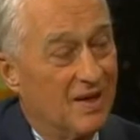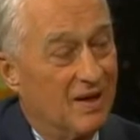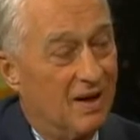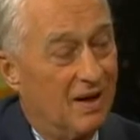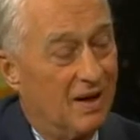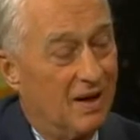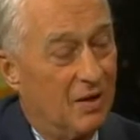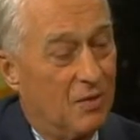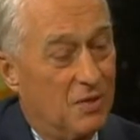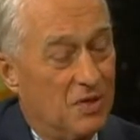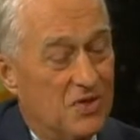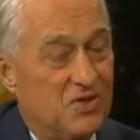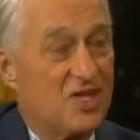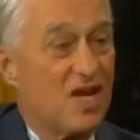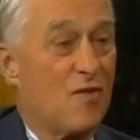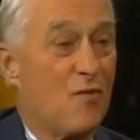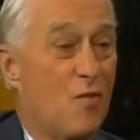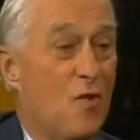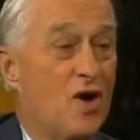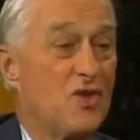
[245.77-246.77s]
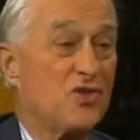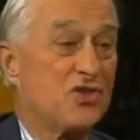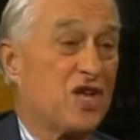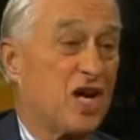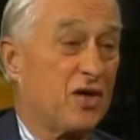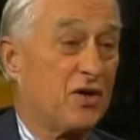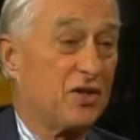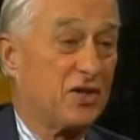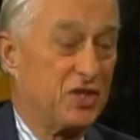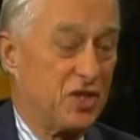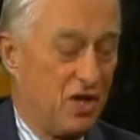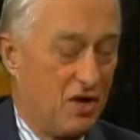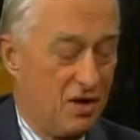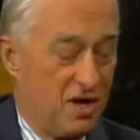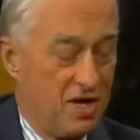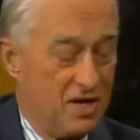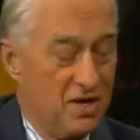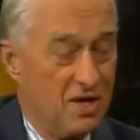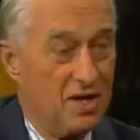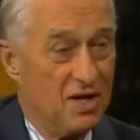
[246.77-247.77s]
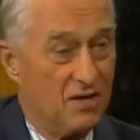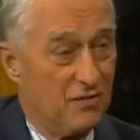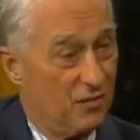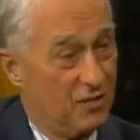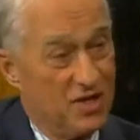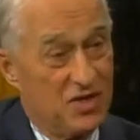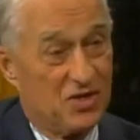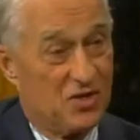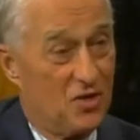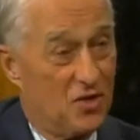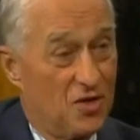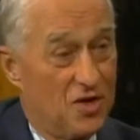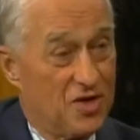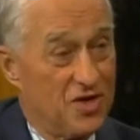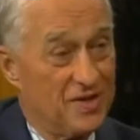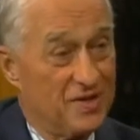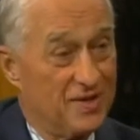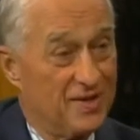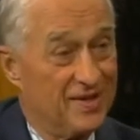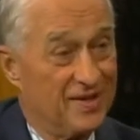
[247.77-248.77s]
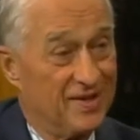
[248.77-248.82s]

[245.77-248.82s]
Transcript: Uh, we used to have one secretary for each lawyer.